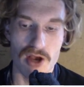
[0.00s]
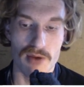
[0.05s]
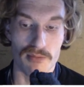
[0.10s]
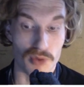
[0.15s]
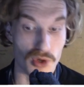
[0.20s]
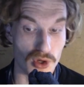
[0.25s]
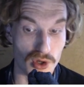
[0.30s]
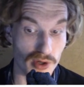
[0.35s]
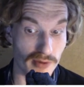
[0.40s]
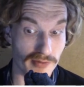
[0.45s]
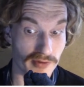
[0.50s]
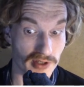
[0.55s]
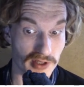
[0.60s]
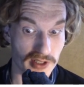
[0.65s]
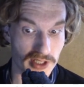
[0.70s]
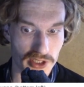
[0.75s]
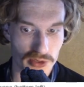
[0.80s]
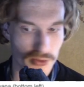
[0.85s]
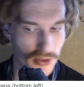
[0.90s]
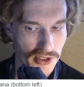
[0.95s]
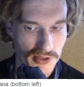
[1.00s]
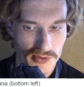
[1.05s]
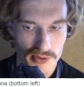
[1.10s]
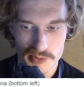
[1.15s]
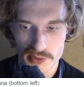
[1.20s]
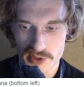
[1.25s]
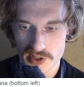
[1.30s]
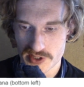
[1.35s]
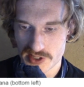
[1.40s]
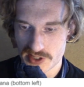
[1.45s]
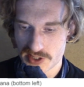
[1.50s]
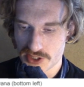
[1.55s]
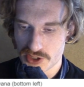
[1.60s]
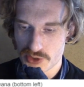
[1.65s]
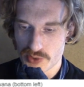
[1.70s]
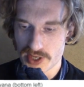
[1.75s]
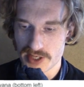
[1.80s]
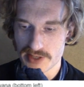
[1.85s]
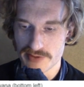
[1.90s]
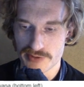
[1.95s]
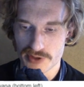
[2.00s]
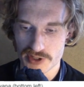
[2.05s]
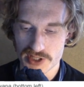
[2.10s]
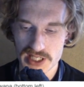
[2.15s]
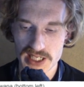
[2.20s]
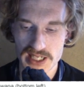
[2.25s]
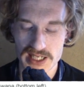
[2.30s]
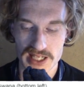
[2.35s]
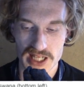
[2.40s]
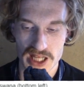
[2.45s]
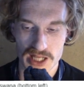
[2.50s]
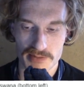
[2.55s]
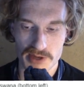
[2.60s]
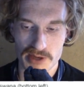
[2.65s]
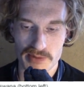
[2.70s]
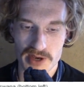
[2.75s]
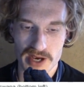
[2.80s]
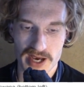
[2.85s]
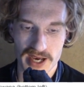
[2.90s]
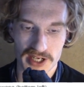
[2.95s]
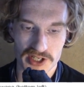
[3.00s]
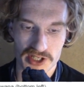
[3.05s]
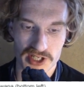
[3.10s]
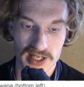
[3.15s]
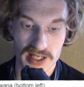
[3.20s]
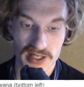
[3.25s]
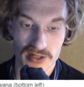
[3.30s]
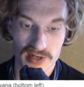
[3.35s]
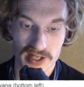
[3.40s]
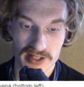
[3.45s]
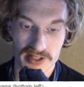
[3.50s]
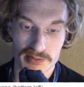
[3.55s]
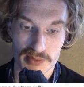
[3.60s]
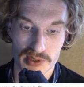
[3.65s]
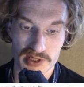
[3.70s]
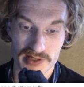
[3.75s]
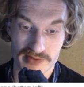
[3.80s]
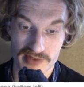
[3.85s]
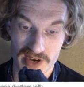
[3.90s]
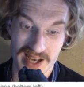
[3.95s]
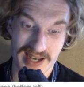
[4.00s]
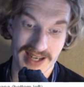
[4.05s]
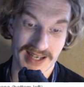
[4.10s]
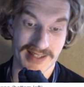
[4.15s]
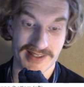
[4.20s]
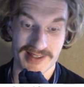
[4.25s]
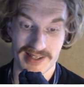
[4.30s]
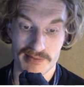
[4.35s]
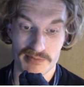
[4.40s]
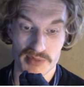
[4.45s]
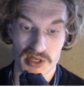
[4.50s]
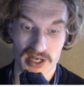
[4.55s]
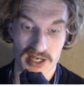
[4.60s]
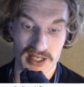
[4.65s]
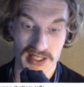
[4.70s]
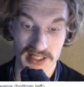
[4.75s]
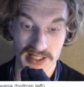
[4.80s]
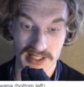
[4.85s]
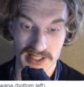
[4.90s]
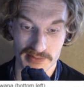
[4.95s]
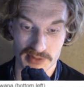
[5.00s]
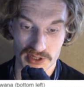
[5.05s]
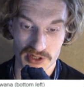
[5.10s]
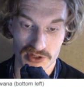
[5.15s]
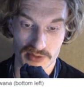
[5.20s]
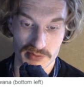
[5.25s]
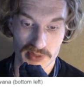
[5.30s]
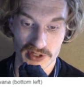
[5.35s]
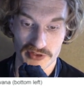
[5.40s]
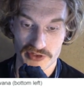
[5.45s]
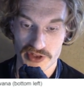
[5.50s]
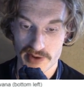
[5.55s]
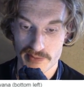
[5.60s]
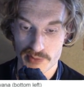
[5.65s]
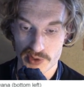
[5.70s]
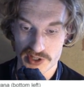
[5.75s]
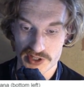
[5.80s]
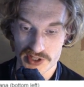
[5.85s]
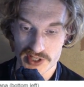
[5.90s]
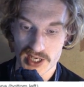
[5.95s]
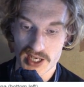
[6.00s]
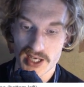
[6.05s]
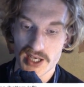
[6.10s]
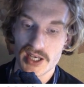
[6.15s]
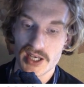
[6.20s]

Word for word: moreover it was reported in 2014 that namibia actually granted botswana and zambia an easement to build their bridge